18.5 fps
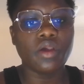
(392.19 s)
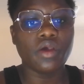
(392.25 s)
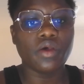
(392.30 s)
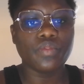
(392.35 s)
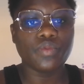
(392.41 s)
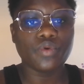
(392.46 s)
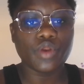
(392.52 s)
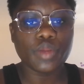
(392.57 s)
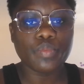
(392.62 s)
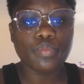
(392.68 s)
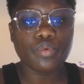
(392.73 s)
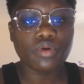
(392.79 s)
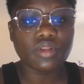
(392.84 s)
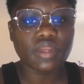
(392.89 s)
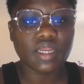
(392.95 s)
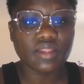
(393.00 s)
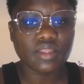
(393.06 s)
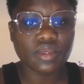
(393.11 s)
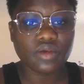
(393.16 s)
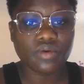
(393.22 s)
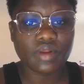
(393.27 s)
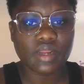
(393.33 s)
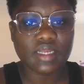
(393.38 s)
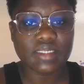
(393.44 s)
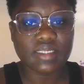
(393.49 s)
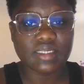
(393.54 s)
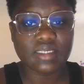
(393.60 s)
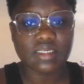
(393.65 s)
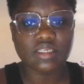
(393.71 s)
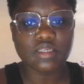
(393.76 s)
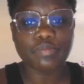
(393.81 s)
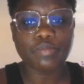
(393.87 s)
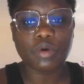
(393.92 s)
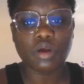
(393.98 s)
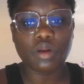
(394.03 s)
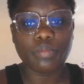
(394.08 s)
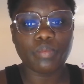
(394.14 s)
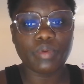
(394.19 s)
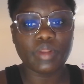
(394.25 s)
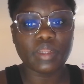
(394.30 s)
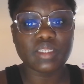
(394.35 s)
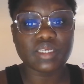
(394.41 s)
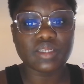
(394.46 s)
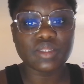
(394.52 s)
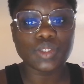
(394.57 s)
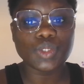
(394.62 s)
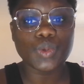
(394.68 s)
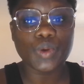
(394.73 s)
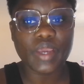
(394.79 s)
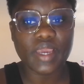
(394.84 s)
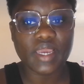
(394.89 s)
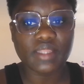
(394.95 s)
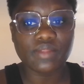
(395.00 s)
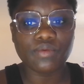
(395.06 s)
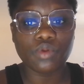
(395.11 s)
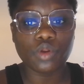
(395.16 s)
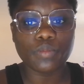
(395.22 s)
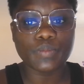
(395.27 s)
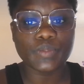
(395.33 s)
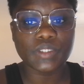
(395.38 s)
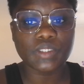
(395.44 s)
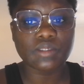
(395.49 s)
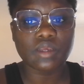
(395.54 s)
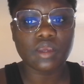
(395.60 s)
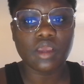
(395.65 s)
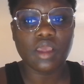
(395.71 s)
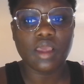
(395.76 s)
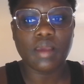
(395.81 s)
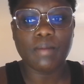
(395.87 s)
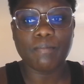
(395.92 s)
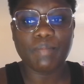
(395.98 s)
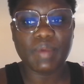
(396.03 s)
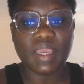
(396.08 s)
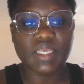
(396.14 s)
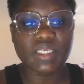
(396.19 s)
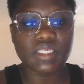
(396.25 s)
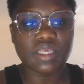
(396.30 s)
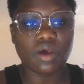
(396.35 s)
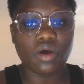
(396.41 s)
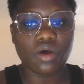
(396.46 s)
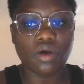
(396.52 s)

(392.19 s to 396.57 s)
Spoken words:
The report categorizes power plants into 8 groups based